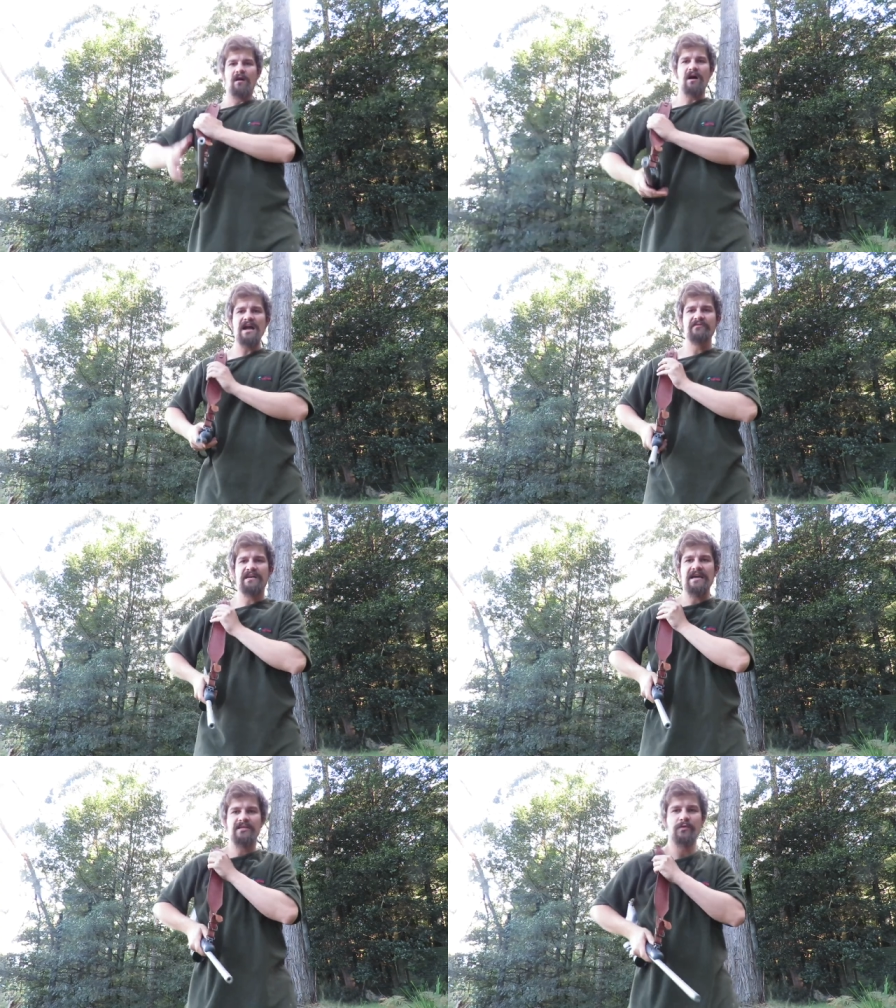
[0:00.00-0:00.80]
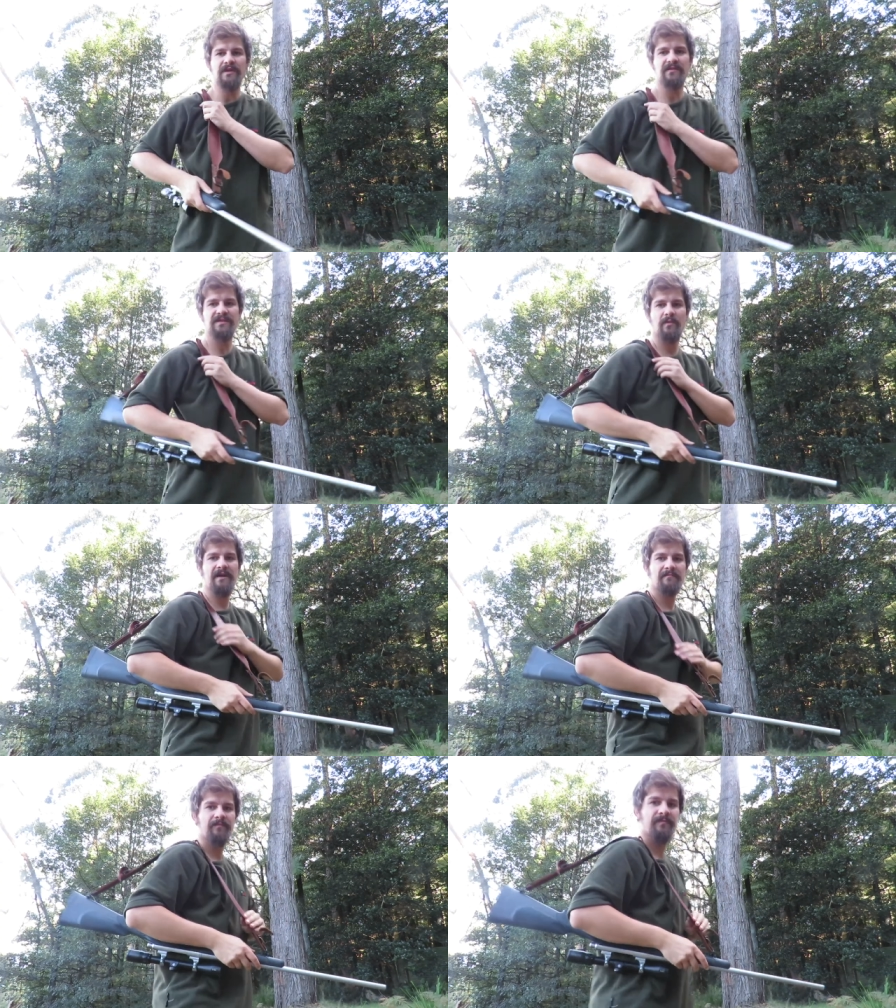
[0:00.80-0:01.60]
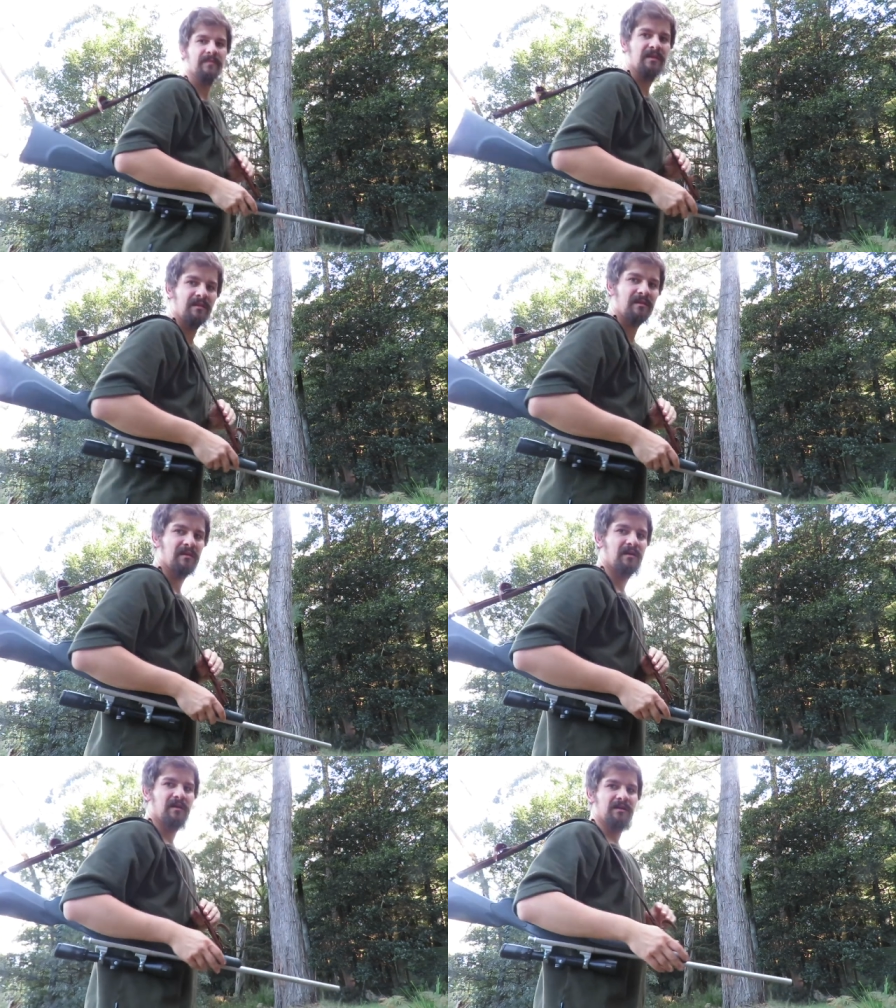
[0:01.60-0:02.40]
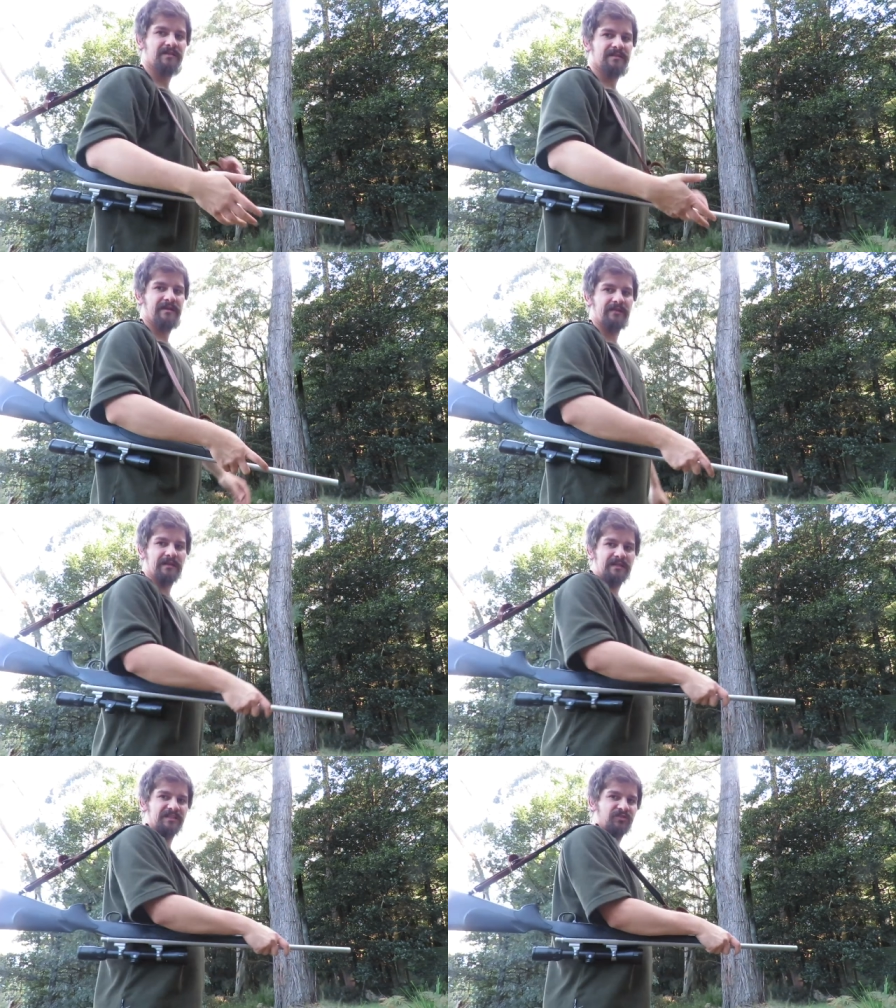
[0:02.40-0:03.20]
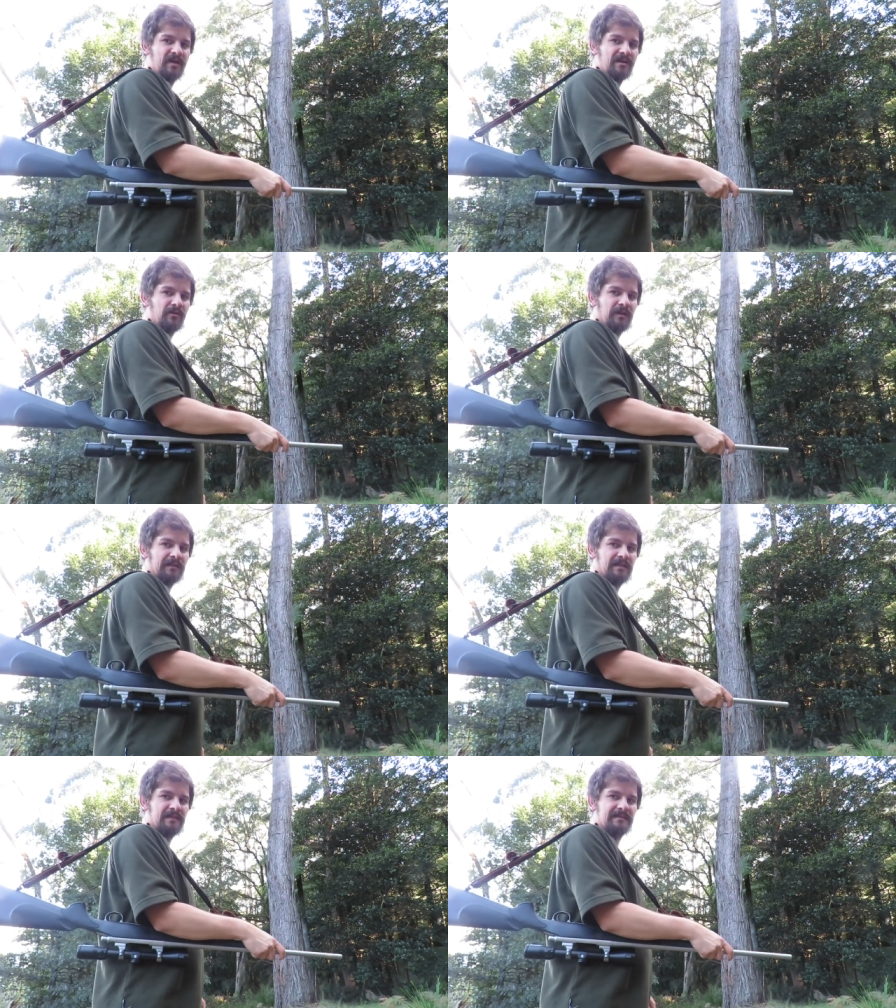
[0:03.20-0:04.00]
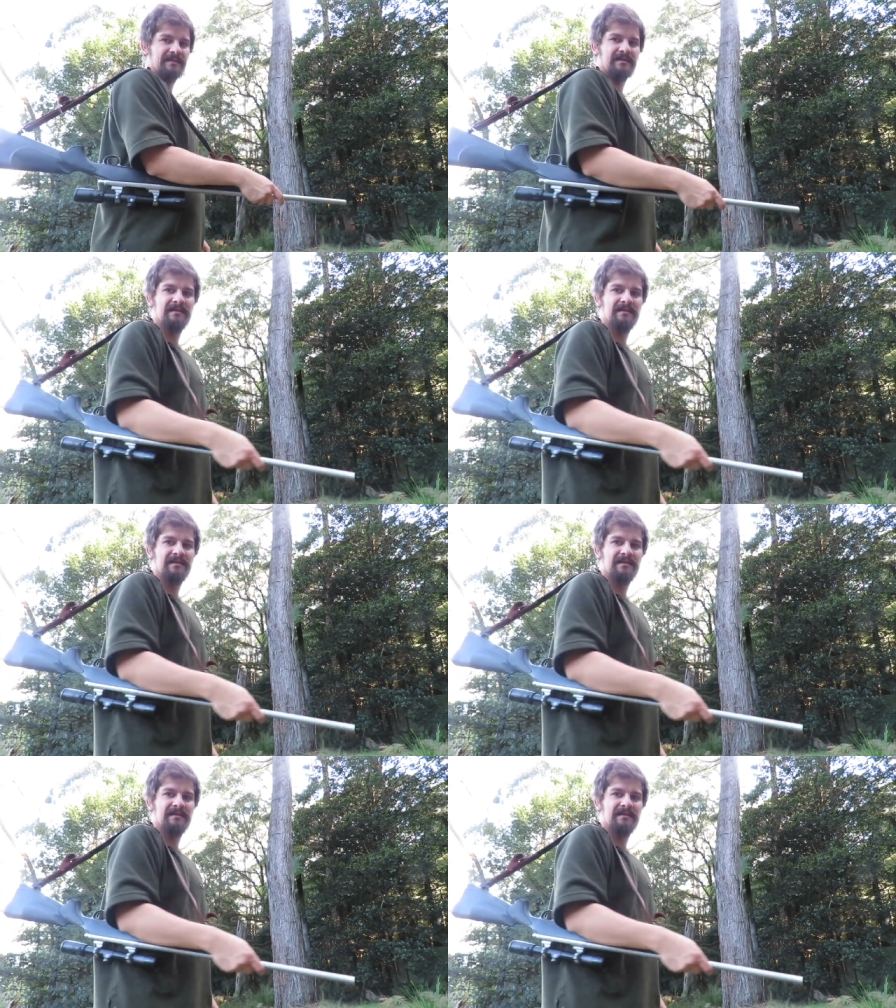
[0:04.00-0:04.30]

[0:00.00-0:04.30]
I advocate doing it this way. So it's having it like straight on like this.